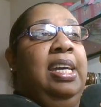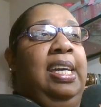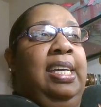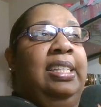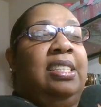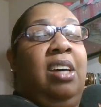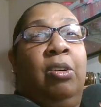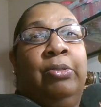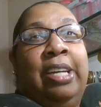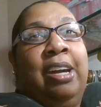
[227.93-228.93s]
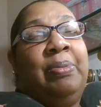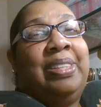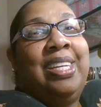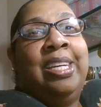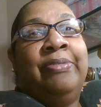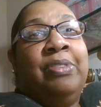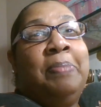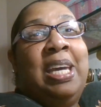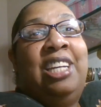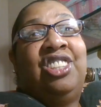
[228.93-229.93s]
It's on there with the
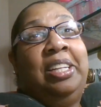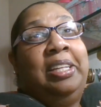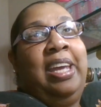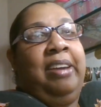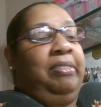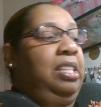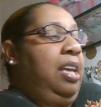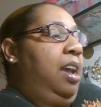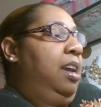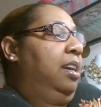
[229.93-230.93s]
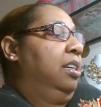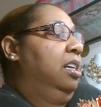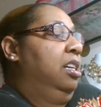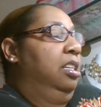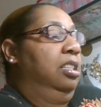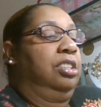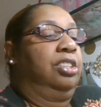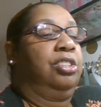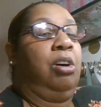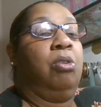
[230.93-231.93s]
information and everything.
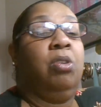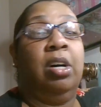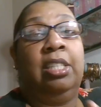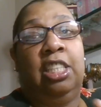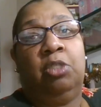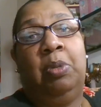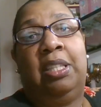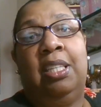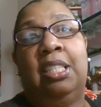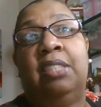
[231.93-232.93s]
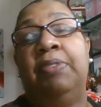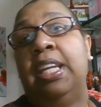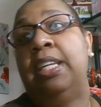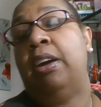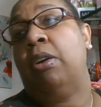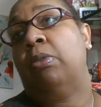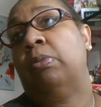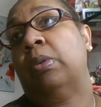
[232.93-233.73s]
So uh, this is what this video.